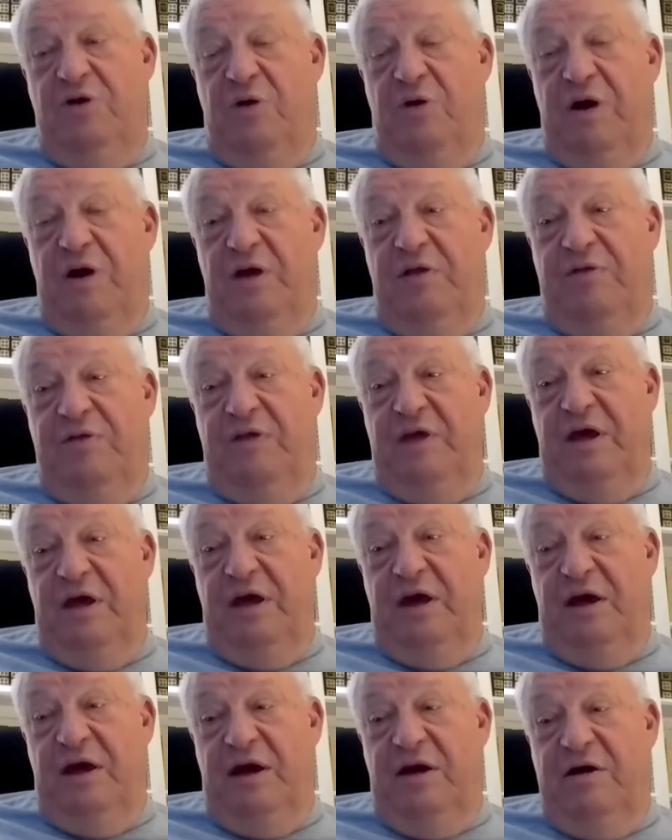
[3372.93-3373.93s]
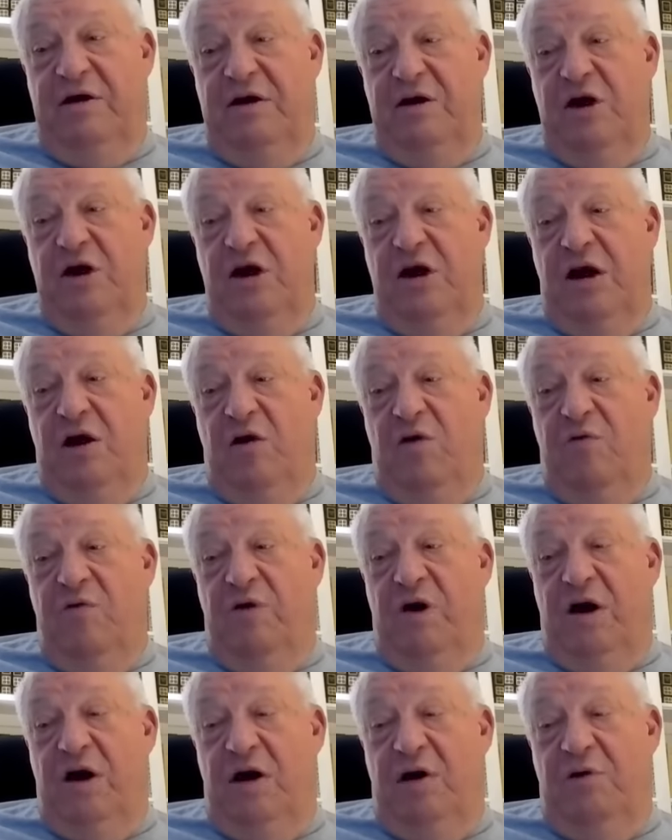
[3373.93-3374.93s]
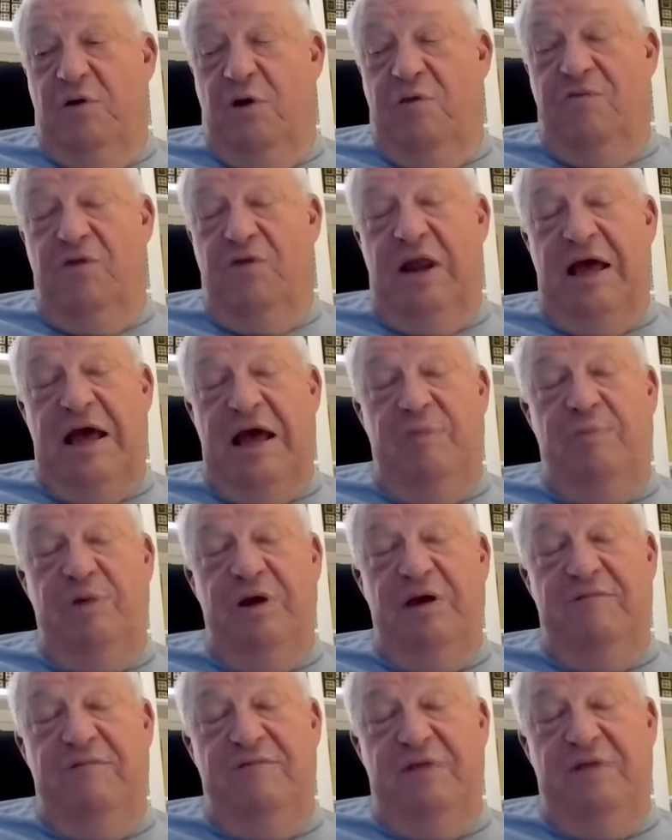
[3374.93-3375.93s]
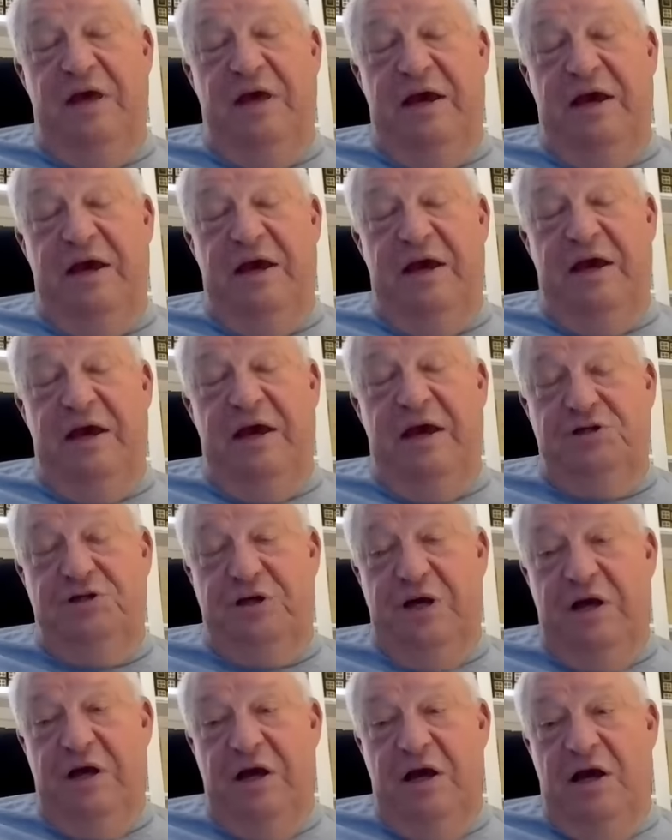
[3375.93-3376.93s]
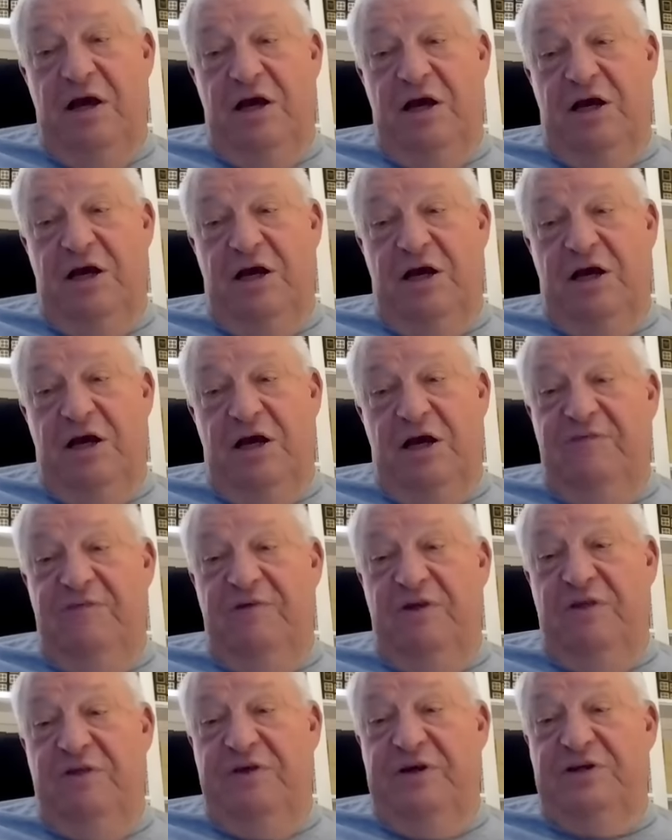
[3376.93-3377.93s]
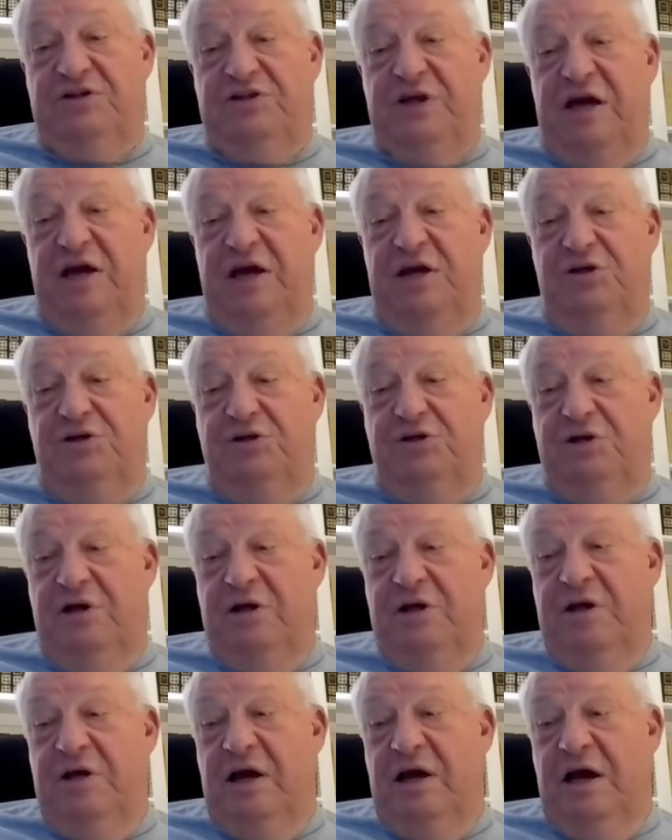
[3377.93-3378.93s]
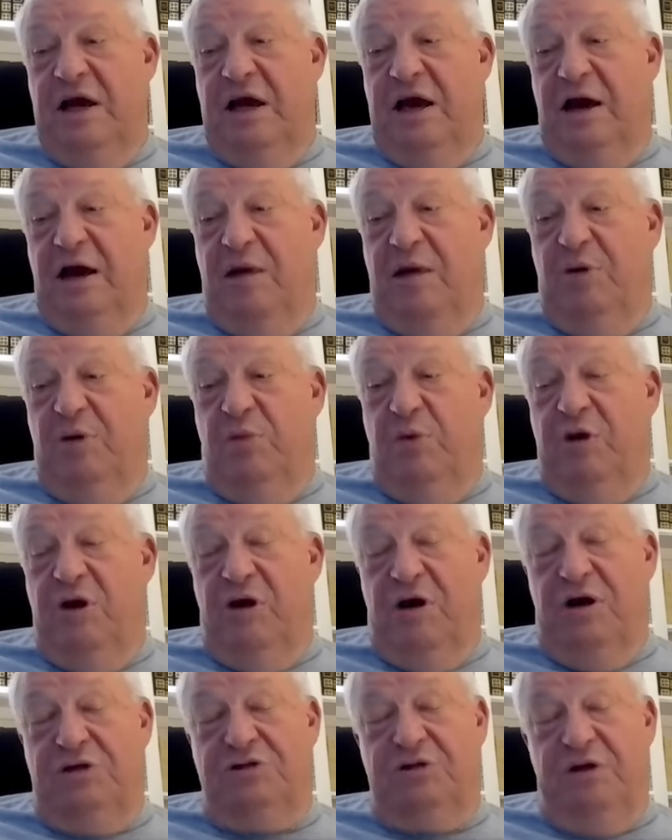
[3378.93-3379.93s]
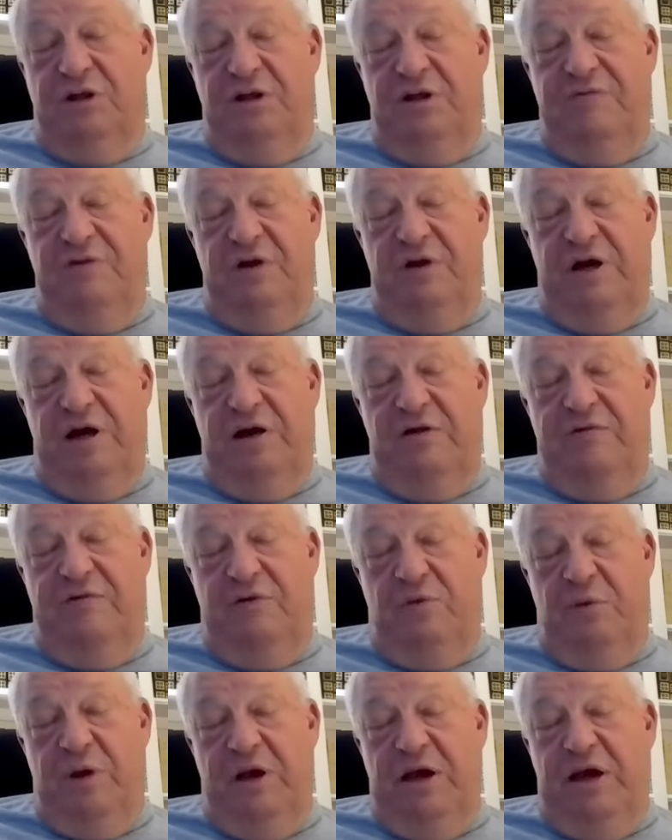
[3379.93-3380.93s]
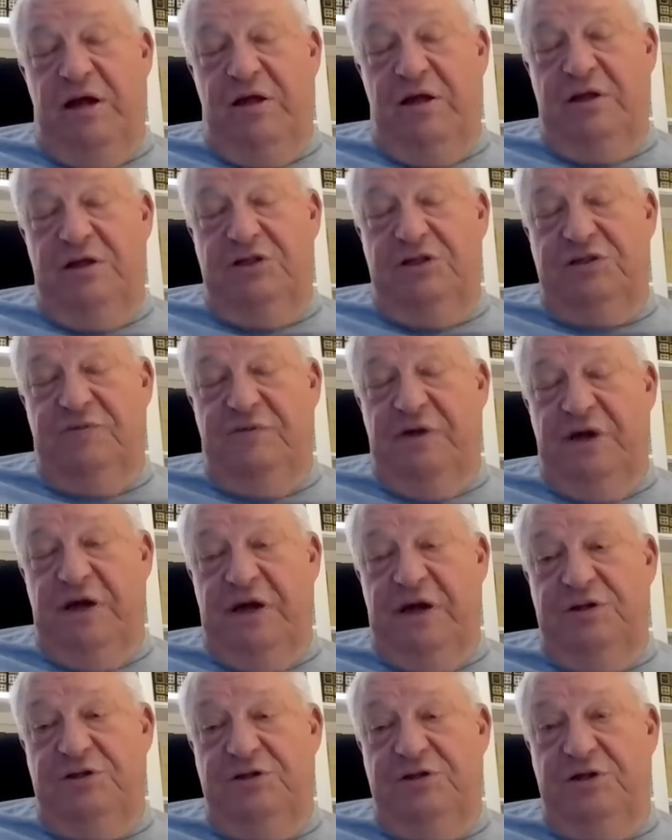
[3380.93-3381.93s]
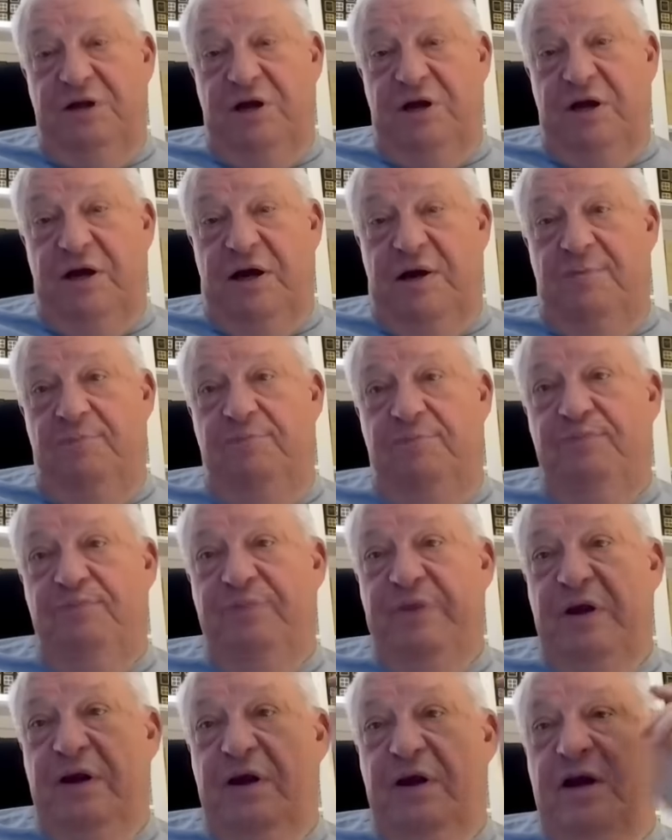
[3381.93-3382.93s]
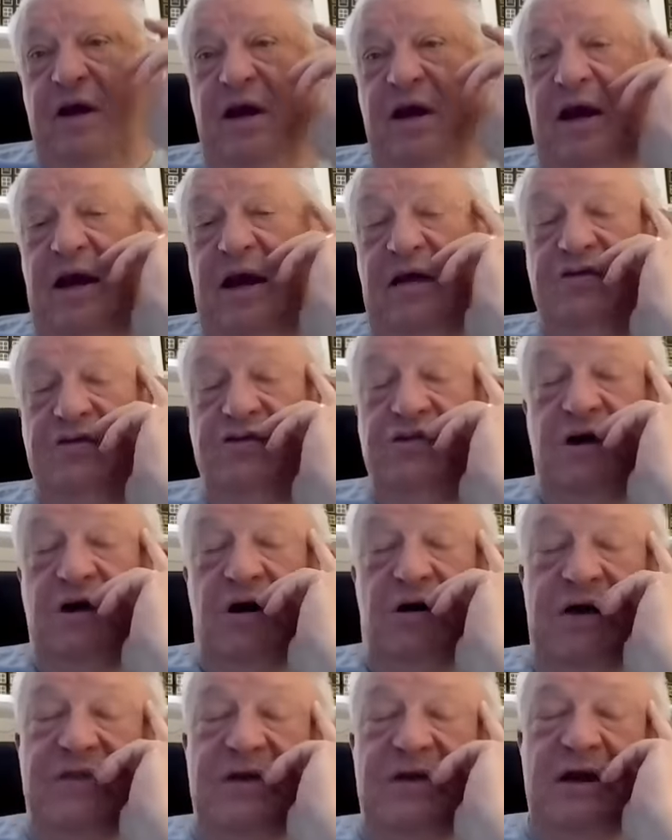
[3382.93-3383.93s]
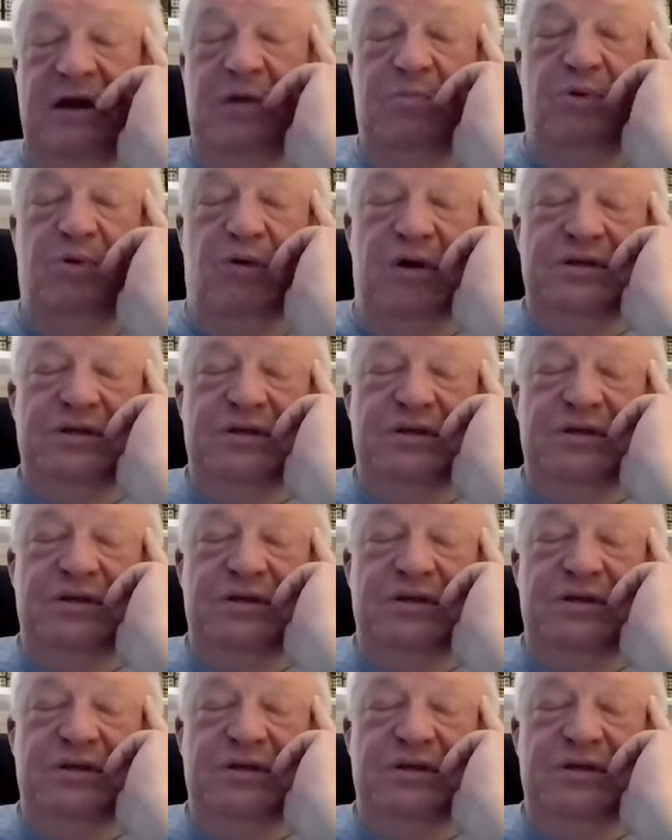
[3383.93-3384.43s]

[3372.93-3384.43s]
during the overlapping of the ages. We live in this age, but we also live in light of the realities of the age to come. And so I think it